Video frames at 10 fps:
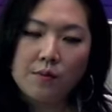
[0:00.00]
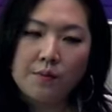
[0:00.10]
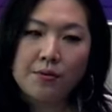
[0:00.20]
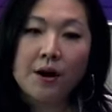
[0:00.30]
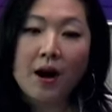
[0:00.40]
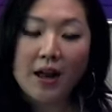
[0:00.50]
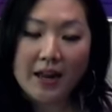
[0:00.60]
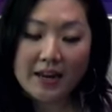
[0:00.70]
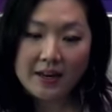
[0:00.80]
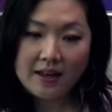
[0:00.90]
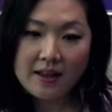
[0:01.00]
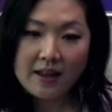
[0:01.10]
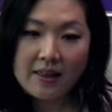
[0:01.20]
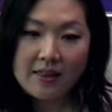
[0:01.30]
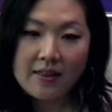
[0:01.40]
pride
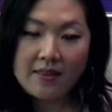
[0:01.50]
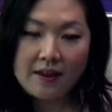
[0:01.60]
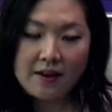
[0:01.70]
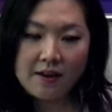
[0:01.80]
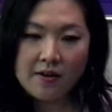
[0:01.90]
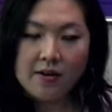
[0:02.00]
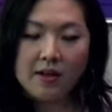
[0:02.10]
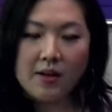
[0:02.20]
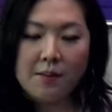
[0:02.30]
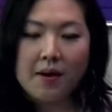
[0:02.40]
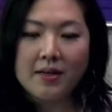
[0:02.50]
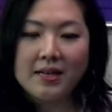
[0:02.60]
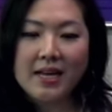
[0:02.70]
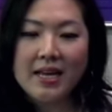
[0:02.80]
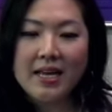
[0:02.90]
that they're
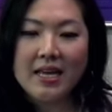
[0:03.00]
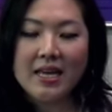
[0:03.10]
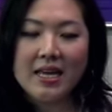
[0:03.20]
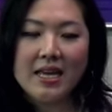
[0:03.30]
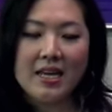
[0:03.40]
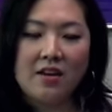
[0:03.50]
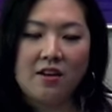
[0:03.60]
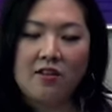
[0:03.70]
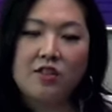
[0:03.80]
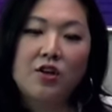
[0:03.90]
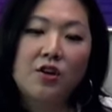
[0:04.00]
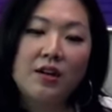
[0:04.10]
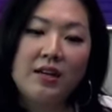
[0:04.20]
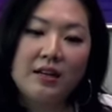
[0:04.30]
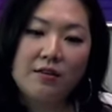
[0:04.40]
partaking in an
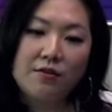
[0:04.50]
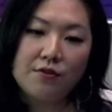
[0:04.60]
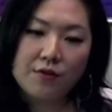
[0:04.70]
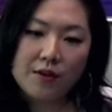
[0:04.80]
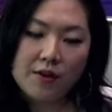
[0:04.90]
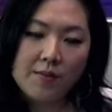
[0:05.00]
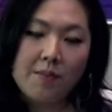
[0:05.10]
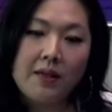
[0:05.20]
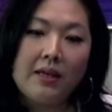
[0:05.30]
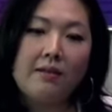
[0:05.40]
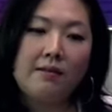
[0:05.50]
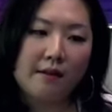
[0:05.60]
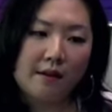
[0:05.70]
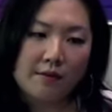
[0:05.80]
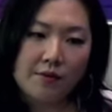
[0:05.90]
alternative Hmm. means
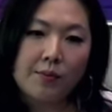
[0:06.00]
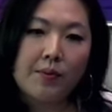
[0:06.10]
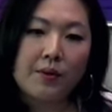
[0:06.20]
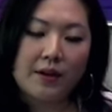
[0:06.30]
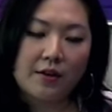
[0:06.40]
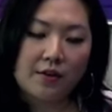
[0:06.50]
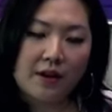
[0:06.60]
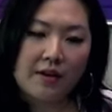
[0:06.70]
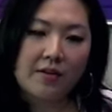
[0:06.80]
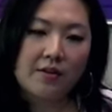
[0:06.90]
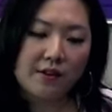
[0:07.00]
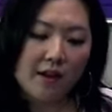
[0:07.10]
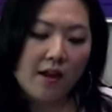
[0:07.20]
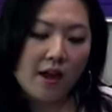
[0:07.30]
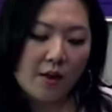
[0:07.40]
of supporting creators.
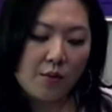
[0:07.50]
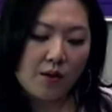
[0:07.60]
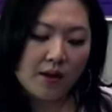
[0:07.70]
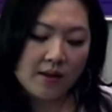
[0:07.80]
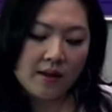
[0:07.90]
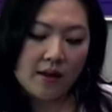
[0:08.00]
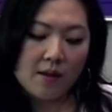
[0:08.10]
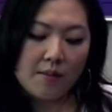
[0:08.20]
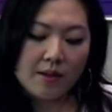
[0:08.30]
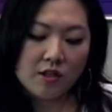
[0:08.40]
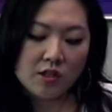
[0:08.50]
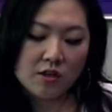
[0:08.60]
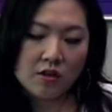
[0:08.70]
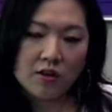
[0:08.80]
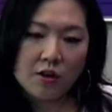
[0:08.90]
And what I mentioned
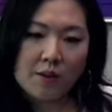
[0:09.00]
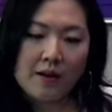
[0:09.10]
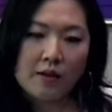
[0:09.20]
earlier about